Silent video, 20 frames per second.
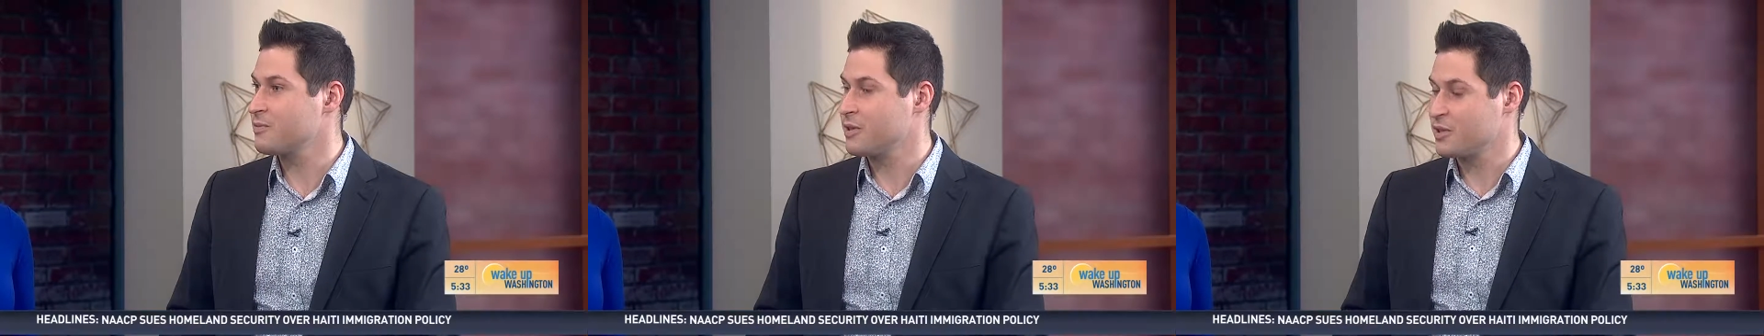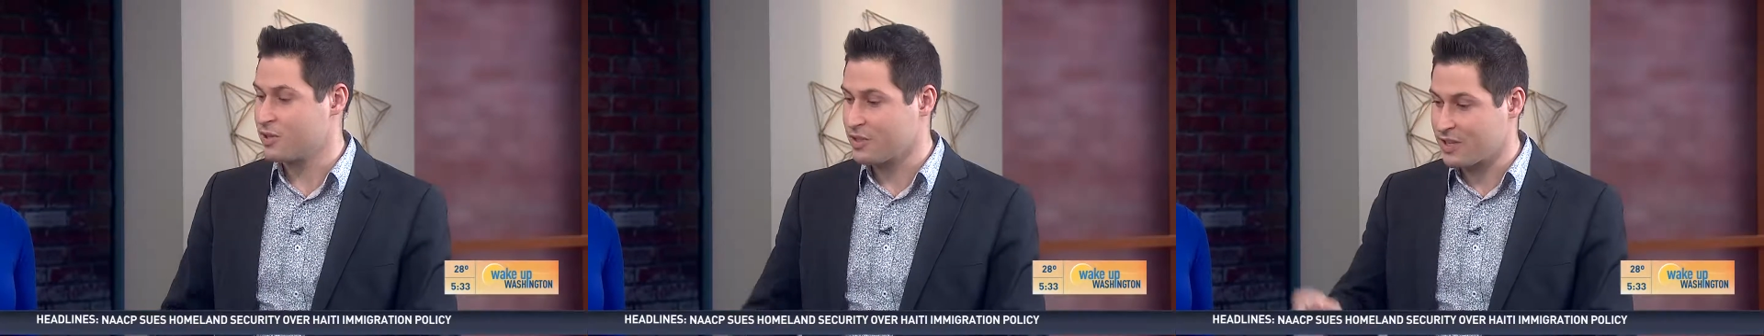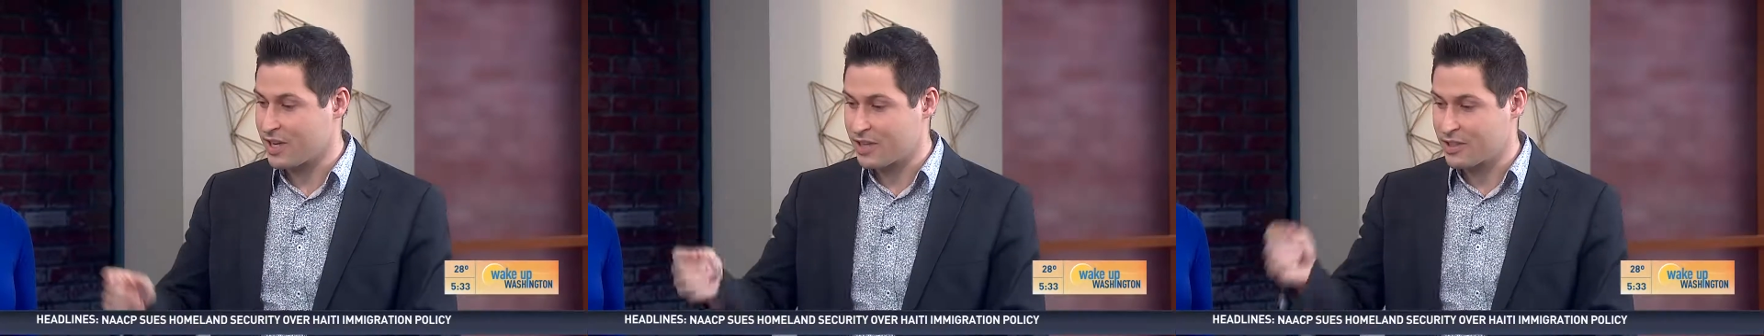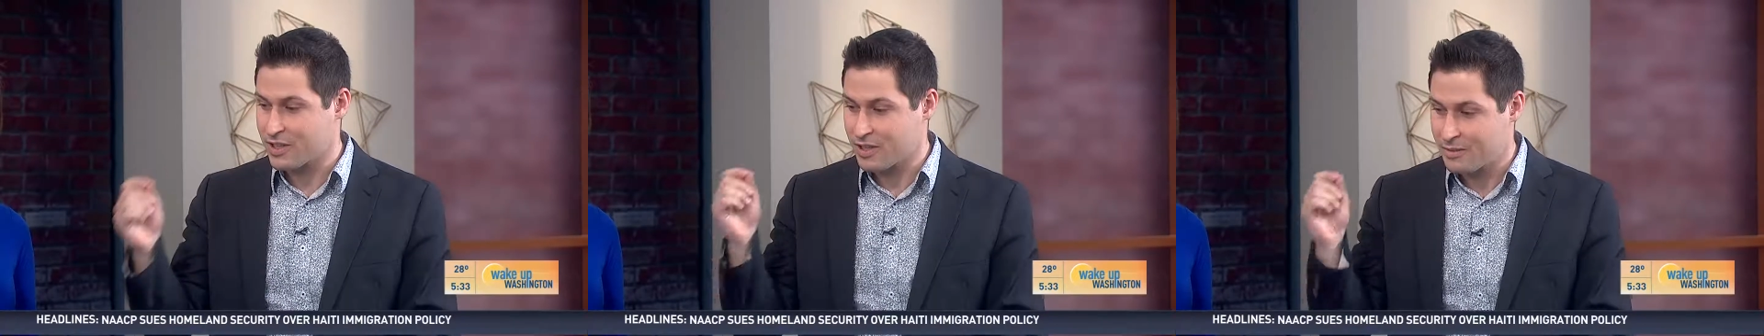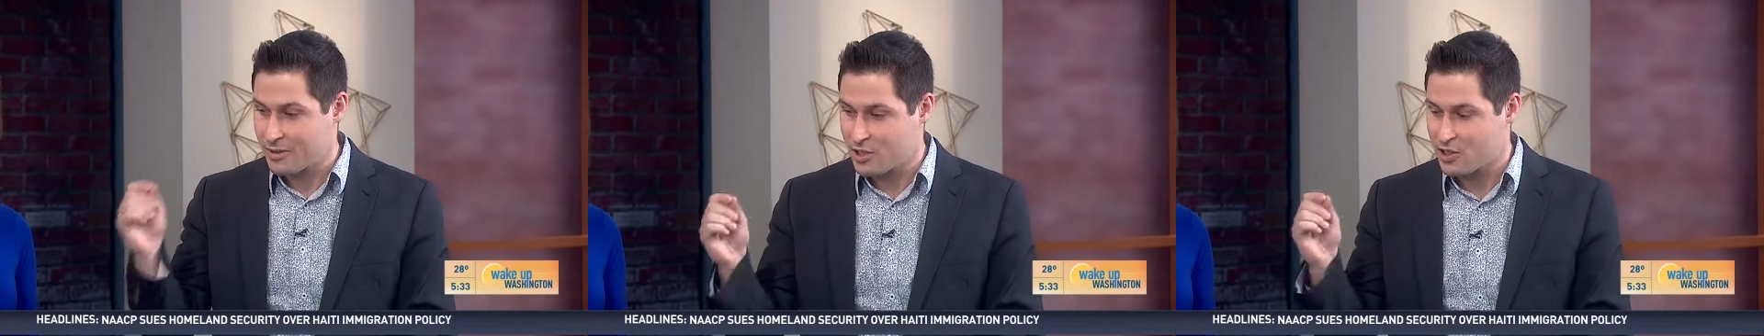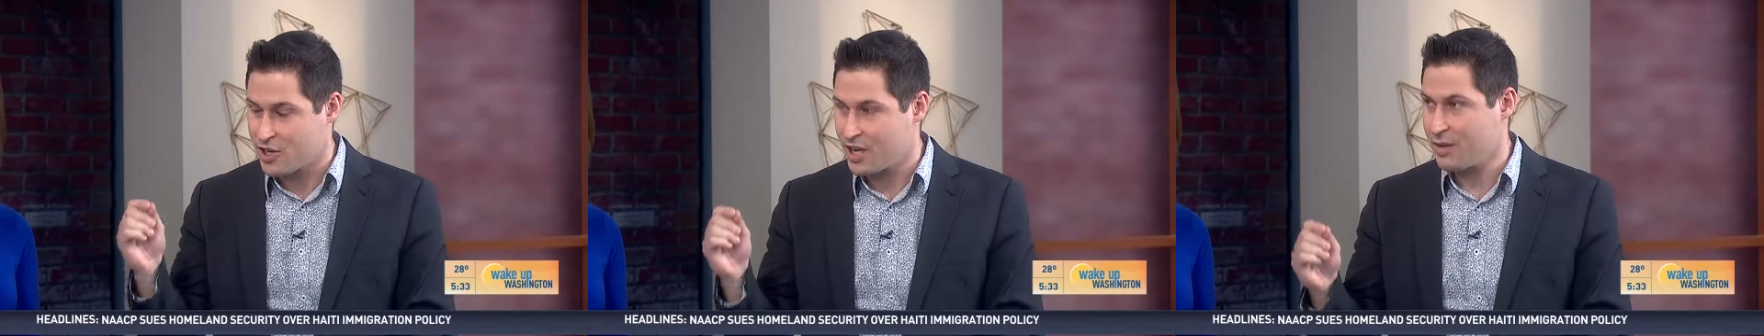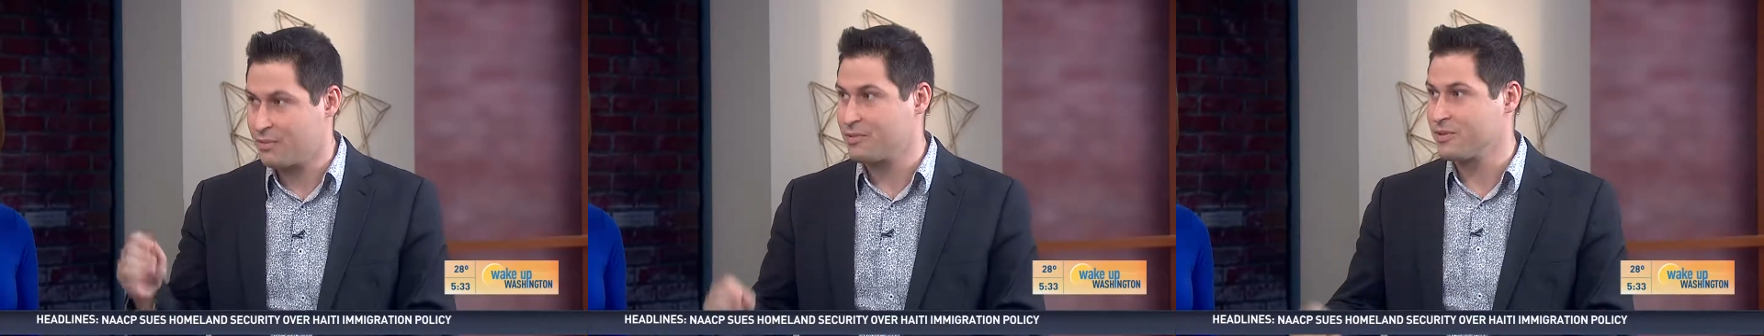But she said it's going right.
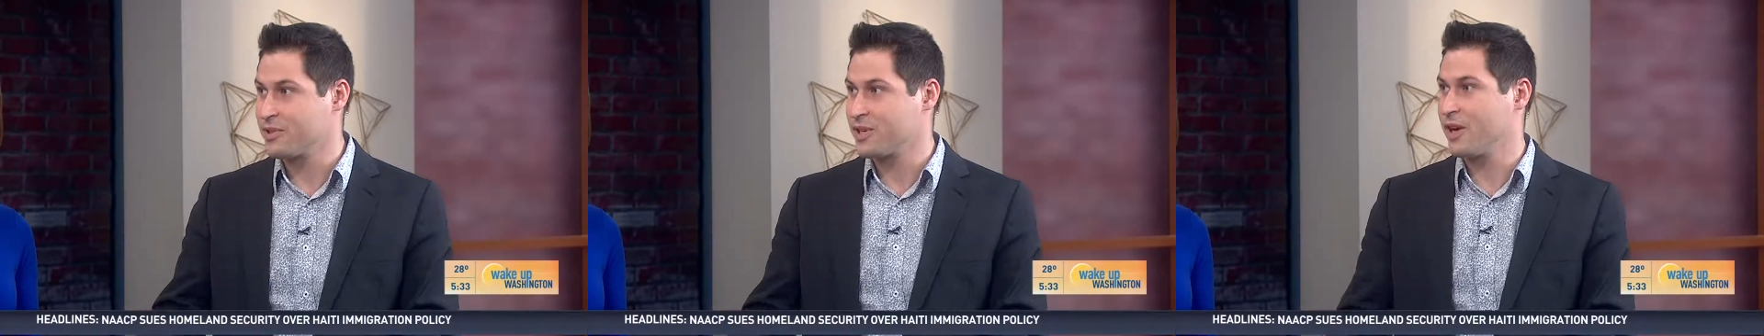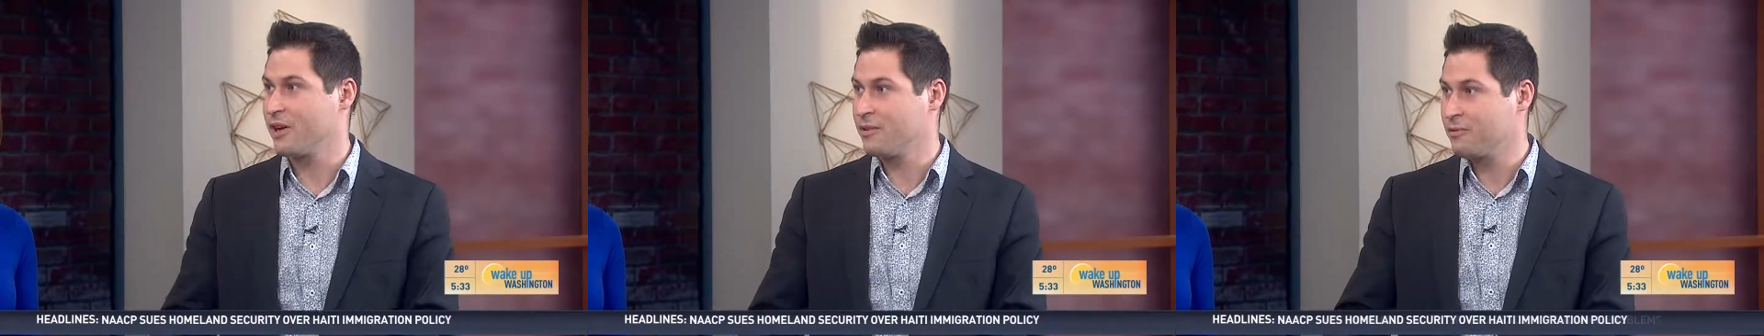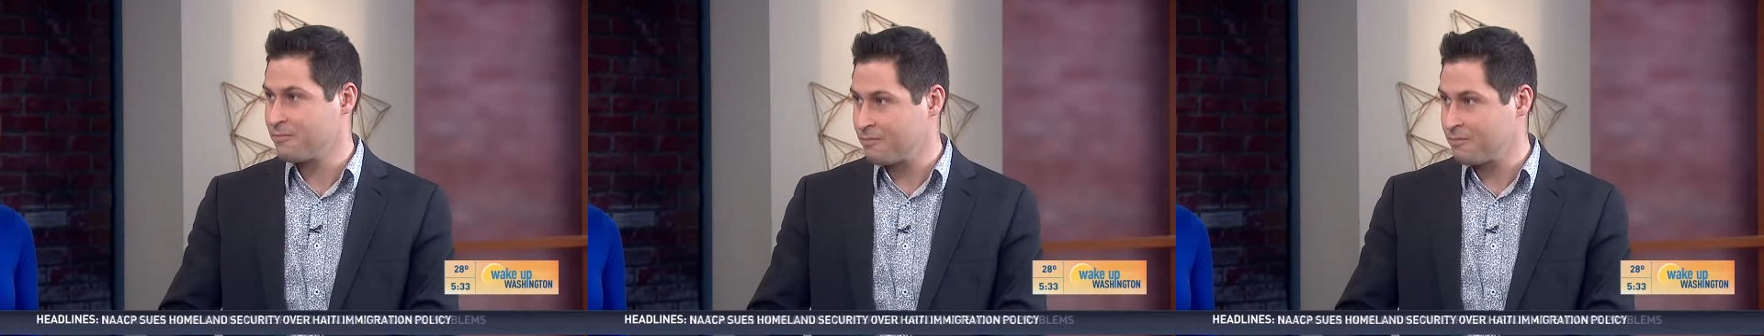to be cheap, so.